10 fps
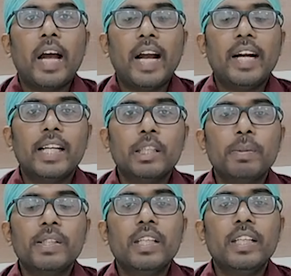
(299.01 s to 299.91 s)
And
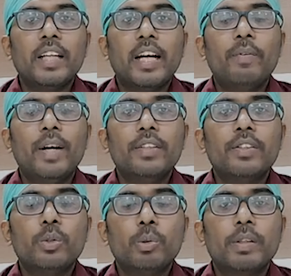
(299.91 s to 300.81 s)
especially in
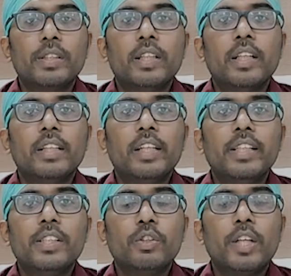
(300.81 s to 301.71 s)
advanced tumors, that
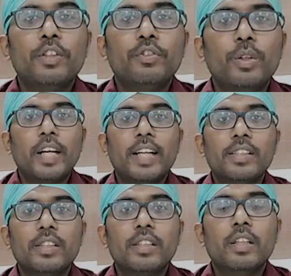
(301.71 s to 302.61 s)
is stage
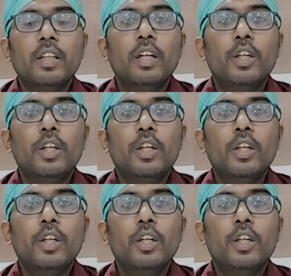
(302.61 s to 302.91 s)
cancer,